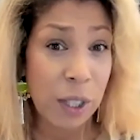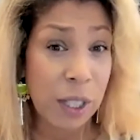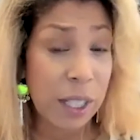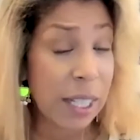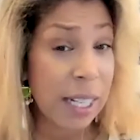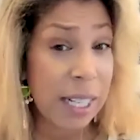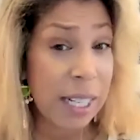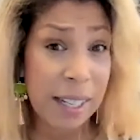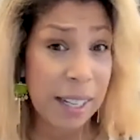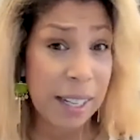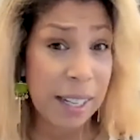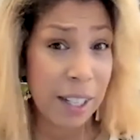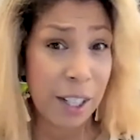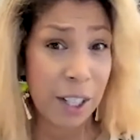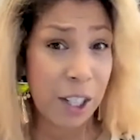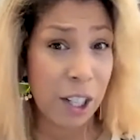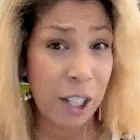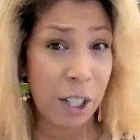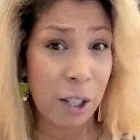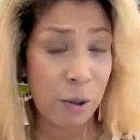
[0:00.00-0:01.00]
didn't
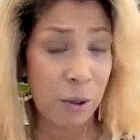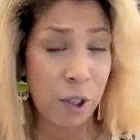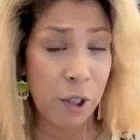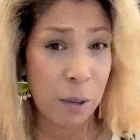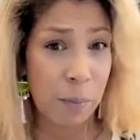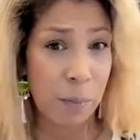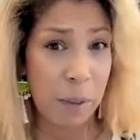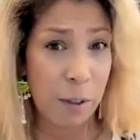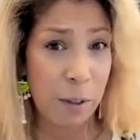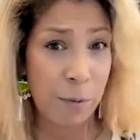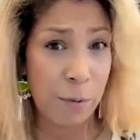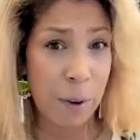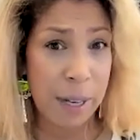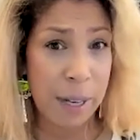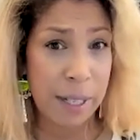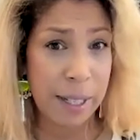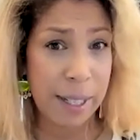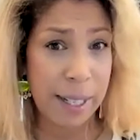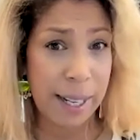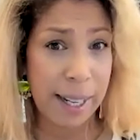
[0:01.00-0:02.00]
continue to be
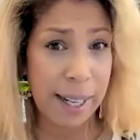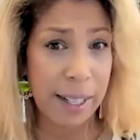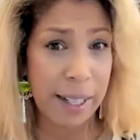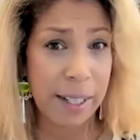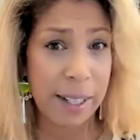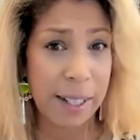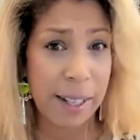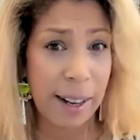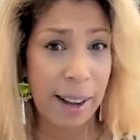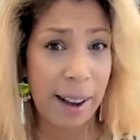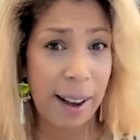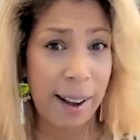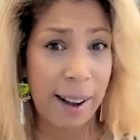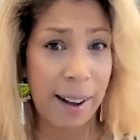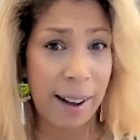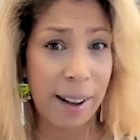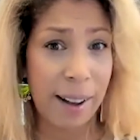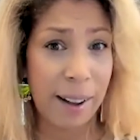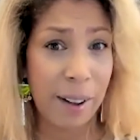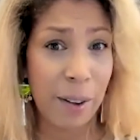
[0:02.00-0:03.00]
funded
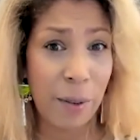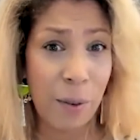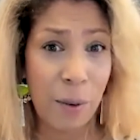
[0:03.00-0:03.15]
uh,